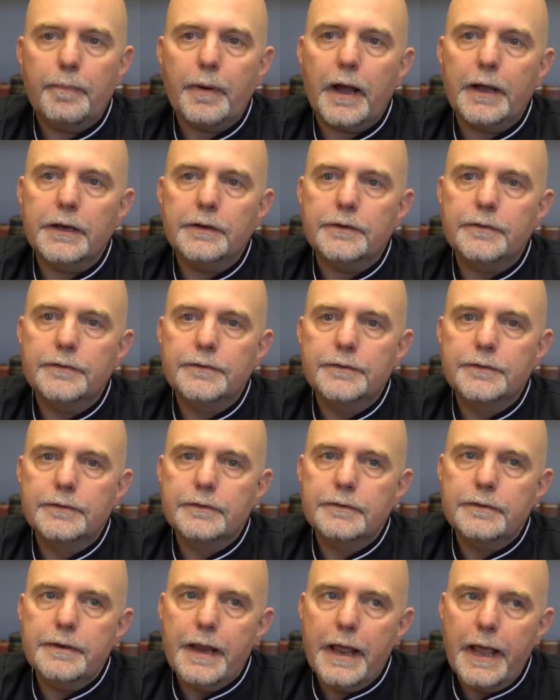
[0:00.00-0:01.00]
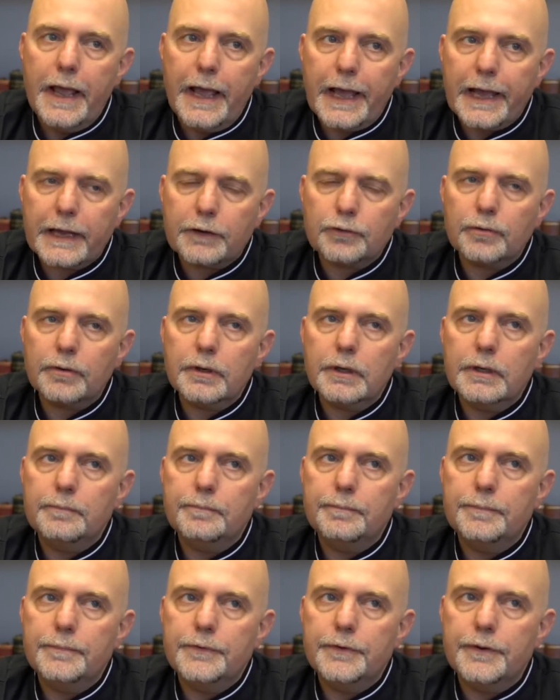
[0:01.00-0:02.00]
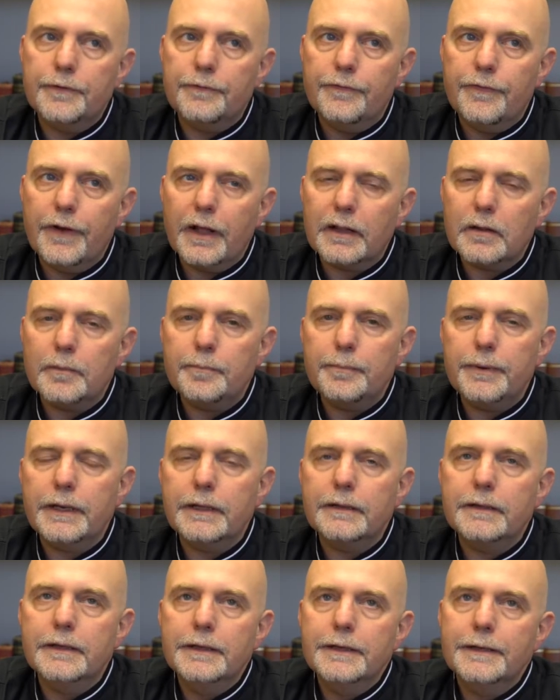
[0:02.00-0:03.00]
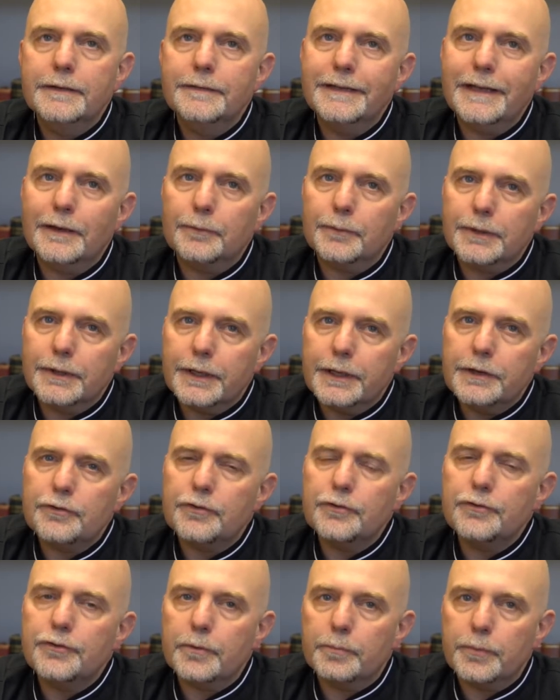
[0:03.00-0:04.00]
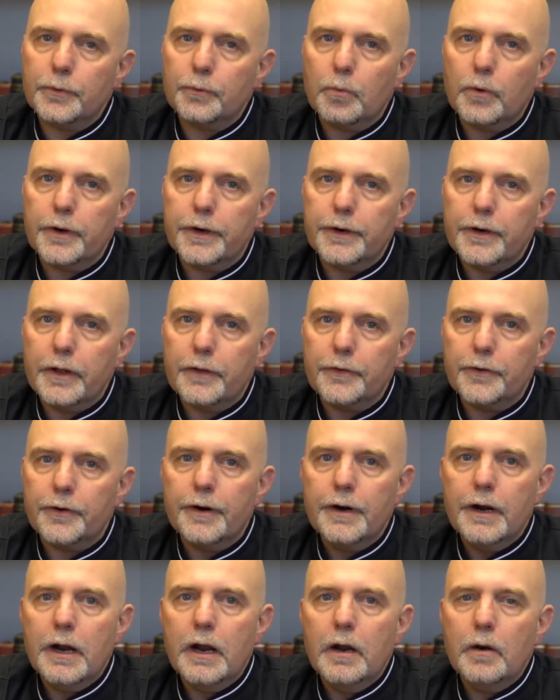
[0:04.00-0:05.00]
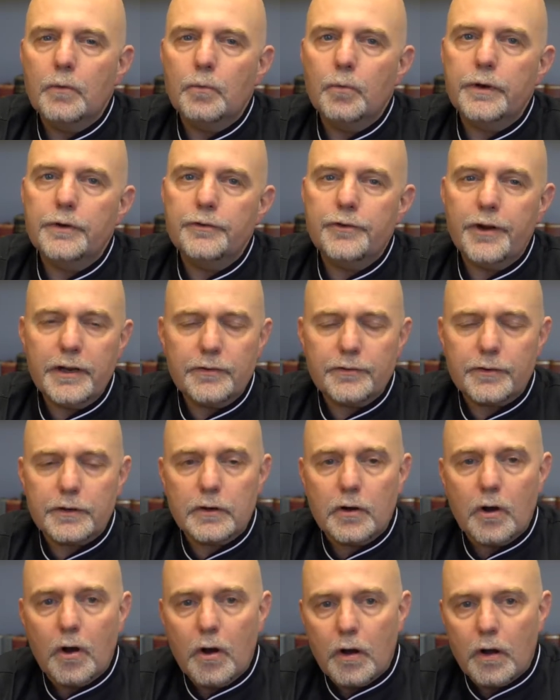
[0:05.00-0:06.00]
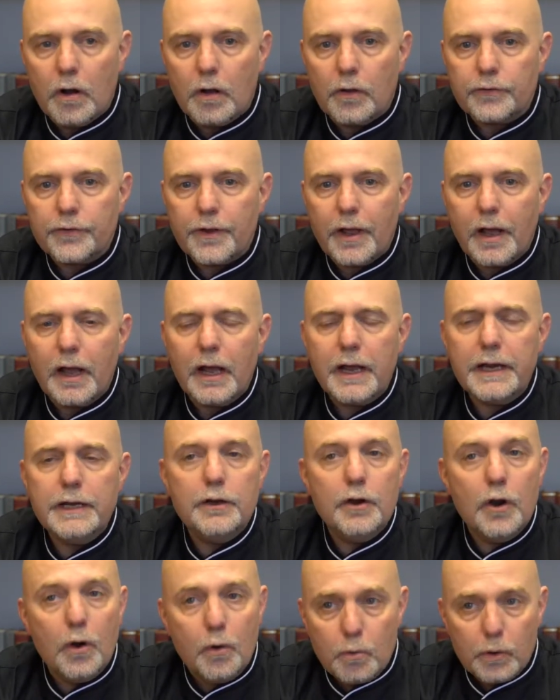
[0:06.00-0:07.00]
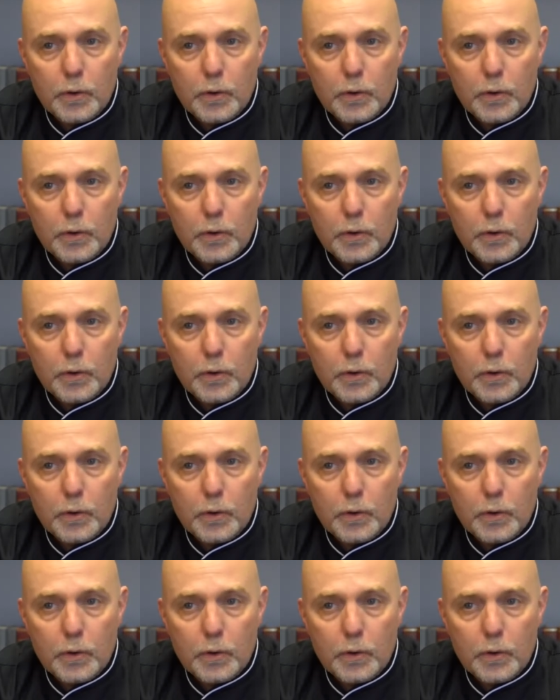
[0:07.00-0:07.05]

by actually developing that relationship with one another, when Jason calls, I know